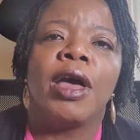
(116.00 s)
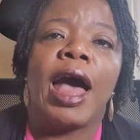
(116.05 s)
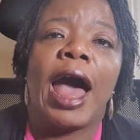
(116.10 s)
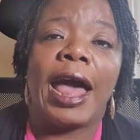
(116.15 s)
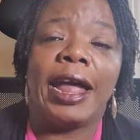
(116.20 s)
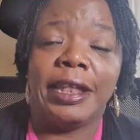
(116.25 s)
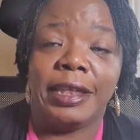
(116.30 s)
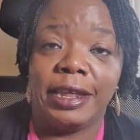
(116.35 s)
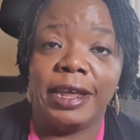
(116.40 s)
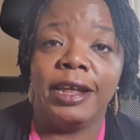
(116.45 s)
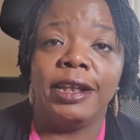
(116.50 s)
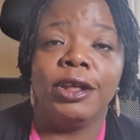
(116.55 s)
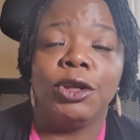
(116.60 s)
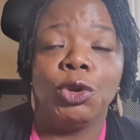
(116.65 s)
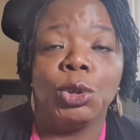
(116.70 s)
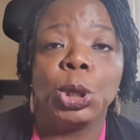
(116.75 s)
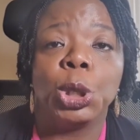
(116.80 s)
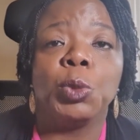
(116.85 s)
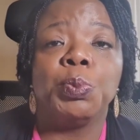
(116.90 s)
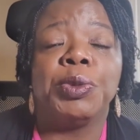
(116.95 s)
ideally
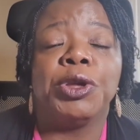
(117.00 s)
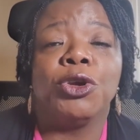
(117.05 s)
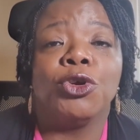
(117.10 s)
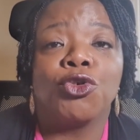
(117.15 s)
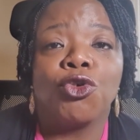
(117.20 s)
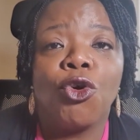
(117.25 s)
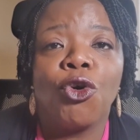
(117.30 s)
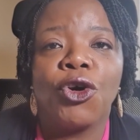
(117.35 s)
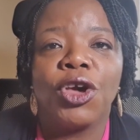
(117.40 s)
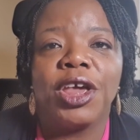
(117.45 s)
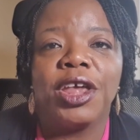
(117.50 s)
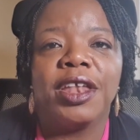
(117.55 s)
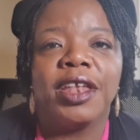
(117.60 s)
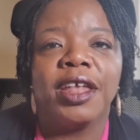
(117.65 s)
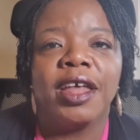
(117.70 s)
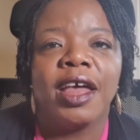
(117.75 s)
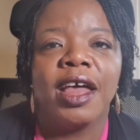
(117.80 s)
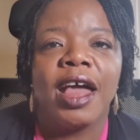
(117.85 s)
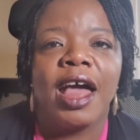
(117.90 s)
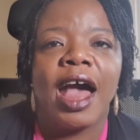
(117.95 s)
you should be
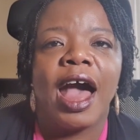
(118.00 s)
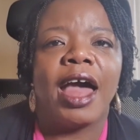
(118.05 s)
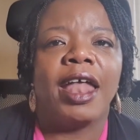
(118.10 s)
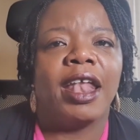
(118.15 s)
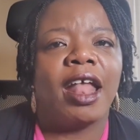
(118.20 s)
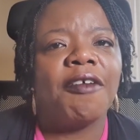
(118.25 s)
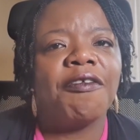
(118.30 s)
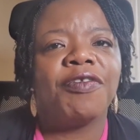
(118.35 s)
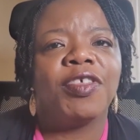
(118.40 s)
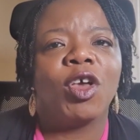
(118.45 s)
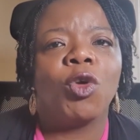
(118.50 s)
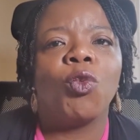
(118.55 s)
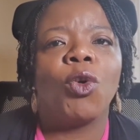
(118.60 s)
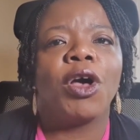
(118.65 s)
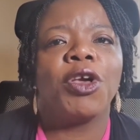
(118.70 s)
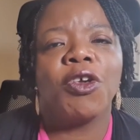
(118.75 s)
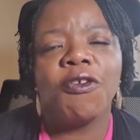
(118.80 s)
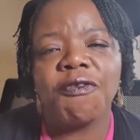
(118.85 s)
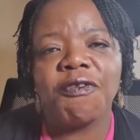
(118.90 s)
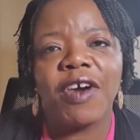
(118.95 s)
growing. And after a
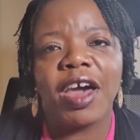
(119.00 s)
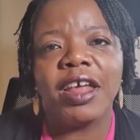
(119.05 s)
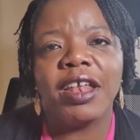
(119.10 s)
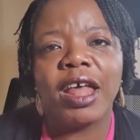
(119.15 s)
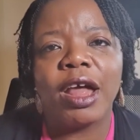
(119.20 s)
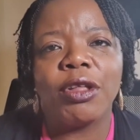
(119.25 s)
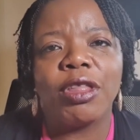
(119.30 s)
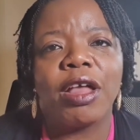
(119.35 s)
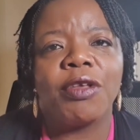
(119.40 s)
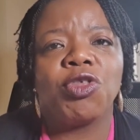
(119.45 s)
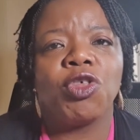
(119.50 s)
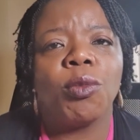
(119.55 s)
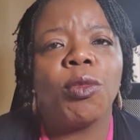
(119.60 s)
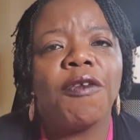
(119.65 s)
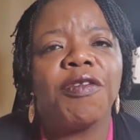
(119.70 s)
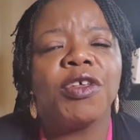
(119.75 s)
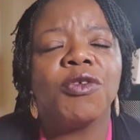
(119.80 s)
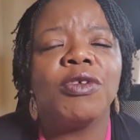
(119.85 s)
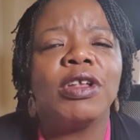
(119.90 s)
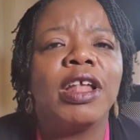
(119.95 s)
while, you find out that some
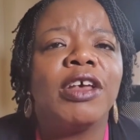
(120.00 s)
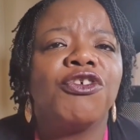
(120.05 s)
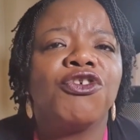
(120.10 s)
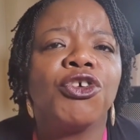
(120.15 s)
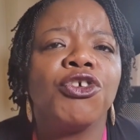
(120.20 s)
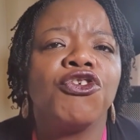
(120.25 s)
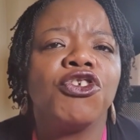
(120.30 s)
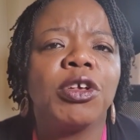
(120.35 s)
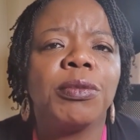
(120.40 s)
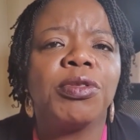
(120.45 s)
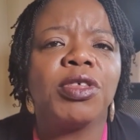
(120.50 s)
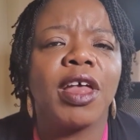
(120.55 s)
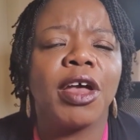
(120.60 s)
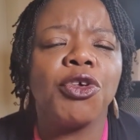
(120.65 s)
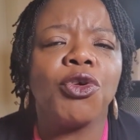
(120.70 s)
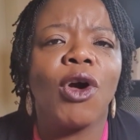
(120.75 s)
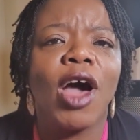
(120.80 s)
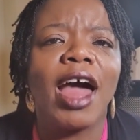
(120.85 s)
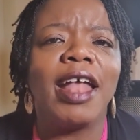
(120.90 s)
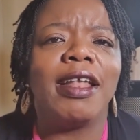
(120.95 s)
of the relationships that
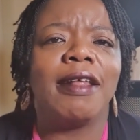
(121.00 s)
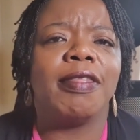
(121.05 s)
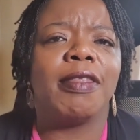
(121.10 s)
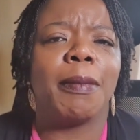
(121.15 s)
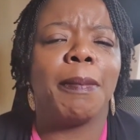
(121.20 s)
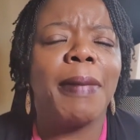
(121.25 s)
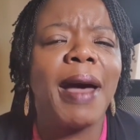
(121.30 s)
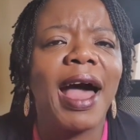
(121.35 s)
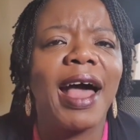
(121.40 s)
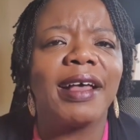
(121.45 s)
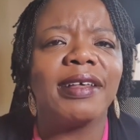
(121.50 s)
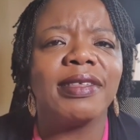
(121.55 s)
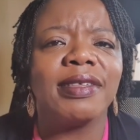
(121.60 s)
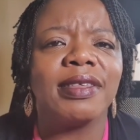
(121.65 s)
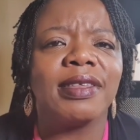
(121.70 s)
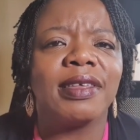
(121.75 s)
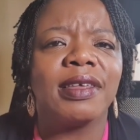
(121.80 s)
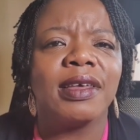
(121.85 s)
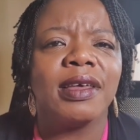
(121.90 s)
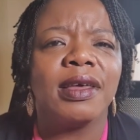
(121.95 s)
you had in the
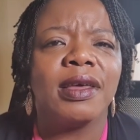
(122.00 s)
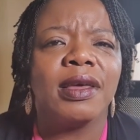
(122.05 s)
past,